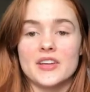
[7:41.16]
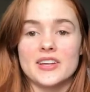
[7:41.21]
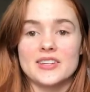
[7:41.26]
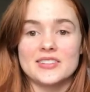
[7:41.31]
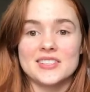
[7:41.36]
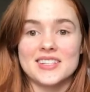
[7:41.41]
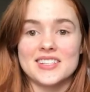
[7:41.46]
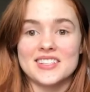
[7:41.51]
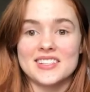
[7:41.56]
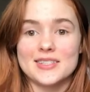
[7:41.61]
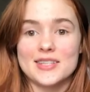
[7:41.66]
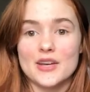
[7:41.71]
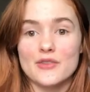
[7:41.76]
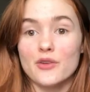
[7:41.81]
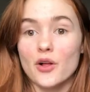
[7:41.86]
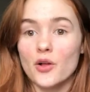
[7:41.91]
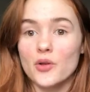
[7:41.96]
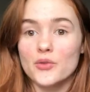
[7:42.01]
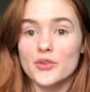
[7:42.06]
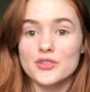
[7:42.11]
this is I
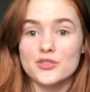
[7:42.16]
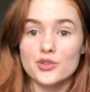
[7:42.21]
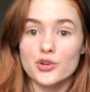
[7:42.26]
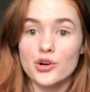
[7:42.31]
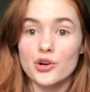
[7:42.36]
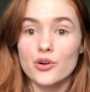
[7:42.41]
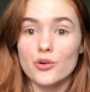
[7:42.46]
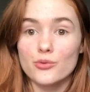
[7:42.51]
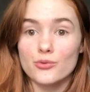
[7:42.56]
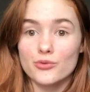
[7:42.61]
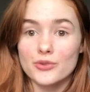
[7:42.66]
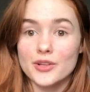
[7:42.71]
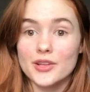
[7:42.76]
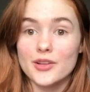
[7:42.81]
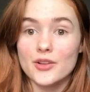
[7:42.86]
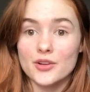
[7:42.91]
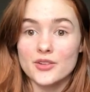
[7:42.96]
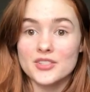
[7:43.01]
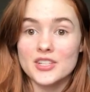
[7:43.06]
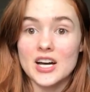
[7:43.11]
followed this girl really
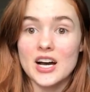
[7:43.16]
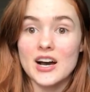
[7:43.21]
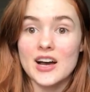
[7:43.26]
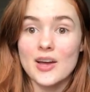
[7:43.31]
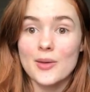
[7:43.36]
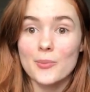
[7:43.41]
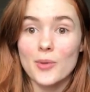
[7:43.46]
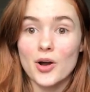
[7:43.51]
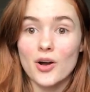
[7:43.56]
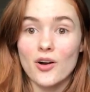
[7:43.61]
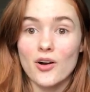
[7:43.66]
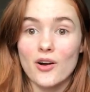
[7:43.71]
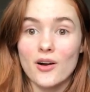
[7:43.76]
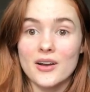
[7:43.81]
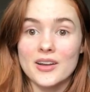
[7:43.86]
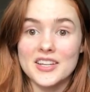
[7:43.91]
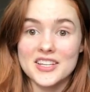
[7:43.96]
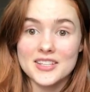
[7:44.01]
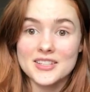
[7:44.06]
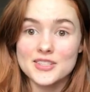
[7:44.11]
long time
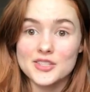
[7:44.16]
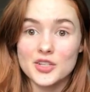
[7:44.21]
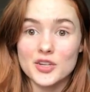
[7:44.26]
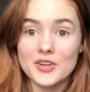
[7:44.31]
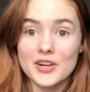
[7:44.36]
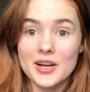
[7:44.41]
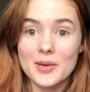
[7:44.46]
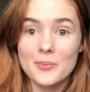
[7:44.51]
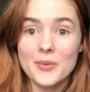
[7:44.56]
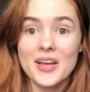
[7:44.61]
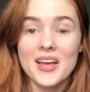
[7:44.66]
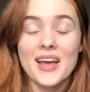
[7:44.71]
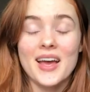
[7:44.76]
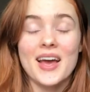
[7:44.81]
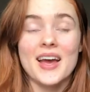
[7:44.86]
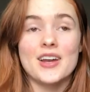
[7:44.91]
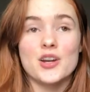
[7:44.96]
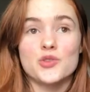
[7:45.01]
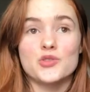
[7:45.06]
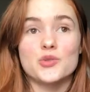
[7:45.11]
on Instagram, and
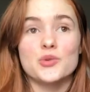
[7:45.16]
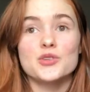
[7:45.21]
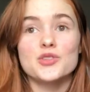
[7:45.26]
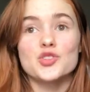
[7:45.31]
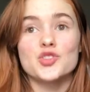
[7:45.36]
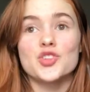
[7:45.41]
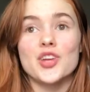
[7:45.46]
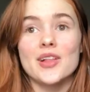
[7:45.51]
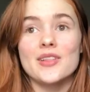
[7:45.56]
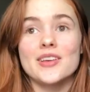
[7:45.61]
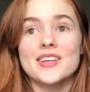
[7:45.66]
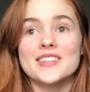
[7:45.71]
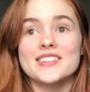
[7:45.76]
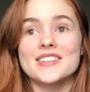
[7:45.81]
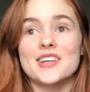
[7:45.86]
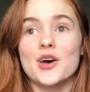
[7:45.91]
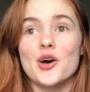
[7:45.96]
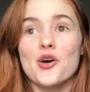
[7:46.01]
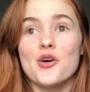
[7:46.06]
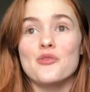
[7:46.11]
I was always jealous
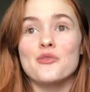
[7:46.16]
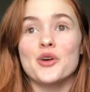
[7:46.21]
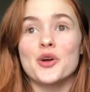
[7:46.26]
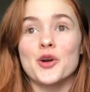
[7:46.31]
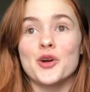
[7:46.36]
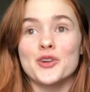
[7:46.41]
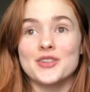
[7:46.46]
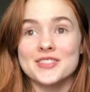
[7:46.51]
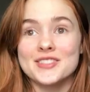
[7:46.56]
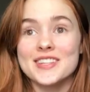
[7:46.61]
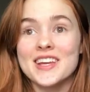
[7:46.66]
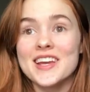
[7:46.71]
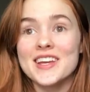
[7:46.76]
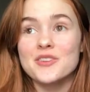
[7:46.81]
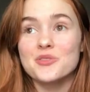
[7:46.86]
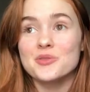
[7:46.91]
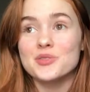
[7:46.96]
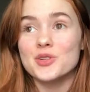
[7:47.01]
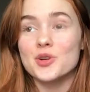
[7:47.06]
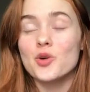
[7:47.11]
of her skin.
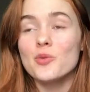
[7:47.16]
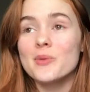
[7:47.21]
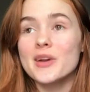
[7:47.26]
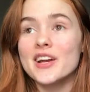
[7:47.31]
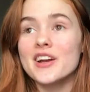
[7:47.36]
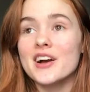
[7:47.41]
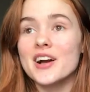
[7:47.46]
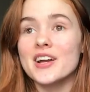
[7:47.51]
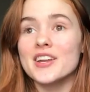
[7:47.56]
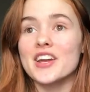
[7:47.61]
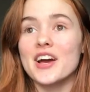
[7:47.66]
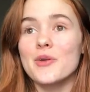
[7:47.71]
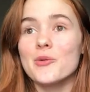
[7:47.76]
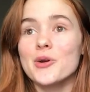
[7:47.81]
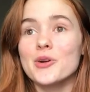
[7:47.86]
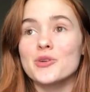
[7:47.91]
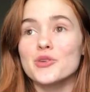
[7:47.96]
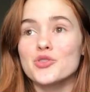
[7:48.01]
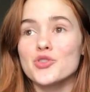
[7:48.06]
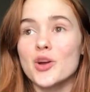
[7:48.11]
I was like, oh my God, I
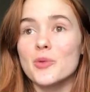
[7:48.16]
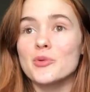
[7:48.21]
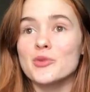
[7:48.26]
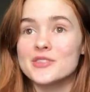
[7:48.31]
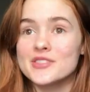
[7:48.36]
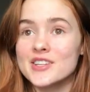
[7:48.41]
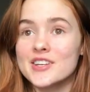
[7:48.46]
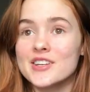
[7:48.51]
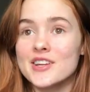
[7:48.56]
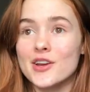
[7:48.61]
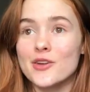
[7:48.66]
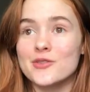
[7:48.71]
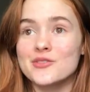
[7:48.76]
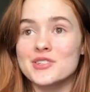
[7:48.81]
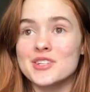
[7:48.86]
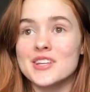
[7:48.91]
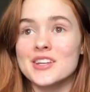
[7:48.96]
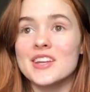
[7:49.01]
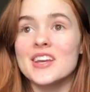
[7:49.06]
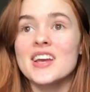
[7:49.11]
want her to drop her skincare
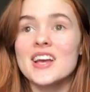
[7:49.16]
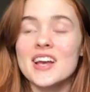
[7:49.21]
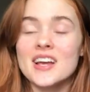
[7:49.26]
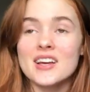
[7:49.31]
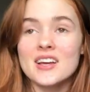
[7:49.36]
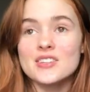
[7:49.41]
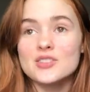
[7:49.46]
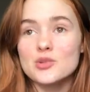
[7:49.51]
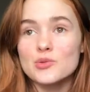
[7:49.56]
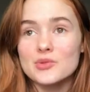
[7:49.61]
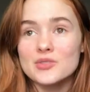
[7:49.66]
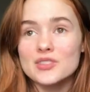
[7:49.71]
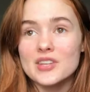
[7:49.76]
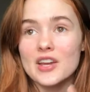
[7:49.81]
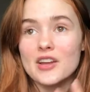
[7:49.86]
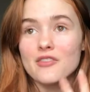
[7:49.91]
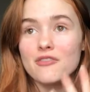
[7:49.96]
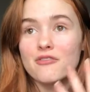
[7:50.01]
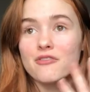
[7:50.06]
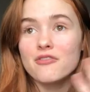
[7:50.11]
routine because it was
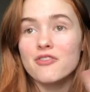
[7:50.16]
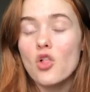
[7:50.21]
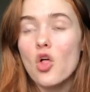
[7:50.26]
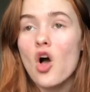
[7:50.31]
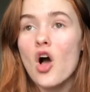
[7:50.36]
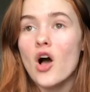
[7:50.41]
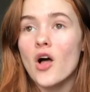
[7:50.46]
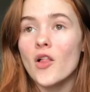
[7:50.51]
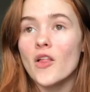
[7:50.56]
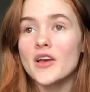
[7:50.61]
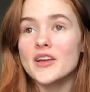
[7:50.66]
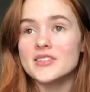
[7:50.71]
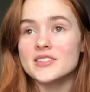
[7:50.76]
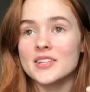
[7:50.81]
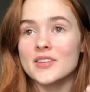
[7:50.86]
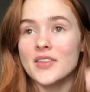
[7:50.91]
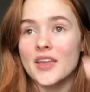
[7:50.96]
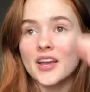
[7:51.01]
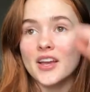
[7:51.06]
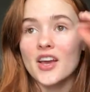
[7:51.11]
like flawless
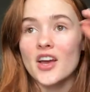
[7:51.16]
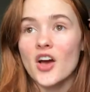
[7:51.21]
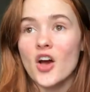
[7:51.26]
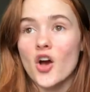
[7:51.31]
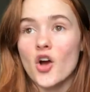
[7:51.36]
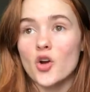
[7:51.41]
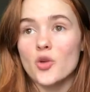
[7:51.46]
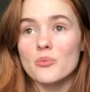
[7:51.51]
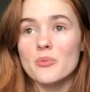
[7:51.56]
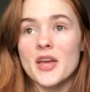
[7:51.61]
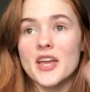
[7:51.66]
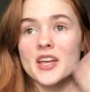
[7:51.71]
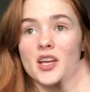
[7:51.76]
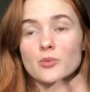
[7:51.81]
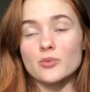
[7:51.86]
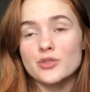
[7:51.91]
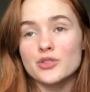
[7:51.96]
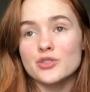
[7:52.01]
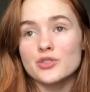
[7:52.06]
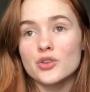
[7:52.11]
and like her
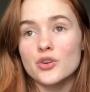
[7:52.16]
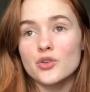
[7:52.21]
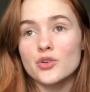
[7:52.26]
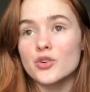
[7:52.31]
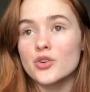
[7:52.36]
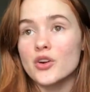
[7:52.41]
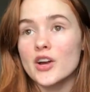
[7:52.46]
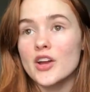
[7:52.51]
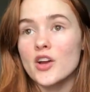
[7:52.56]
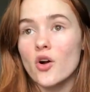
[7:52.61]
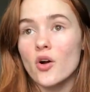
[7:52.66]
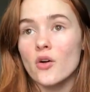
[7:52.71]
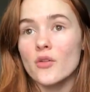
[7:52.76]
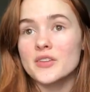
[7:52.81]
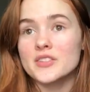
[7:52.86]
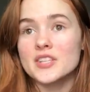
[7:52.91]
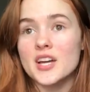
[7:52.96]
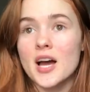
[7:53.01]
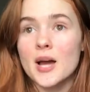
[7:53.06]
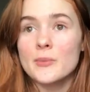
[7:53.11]
makeup was so great all
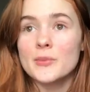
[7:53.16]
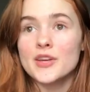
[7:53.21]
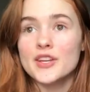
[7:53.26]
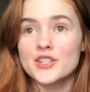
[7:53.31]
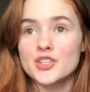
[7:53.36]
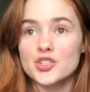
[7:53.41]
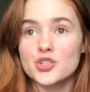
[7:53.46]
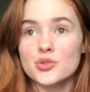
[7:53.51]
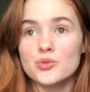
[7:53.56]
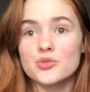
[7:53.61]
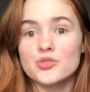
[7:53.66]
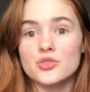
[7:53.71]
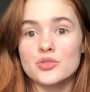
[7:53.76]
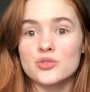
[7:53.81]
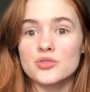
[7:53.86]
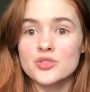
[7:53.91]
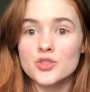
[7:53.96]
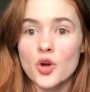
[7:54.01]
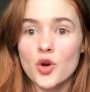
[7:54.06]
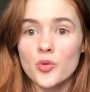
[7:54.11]
the time and she was
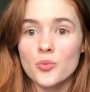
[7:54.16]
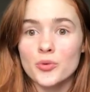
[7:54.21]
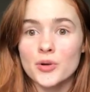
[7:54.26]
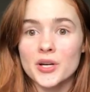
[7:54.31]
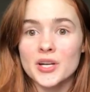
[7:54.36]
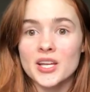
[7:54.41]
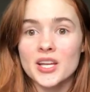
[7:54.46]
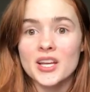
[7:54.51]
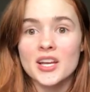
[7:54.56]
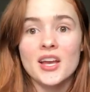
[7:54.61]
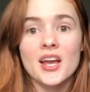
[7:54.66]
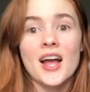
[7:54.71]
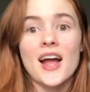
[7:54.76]
just so pretty.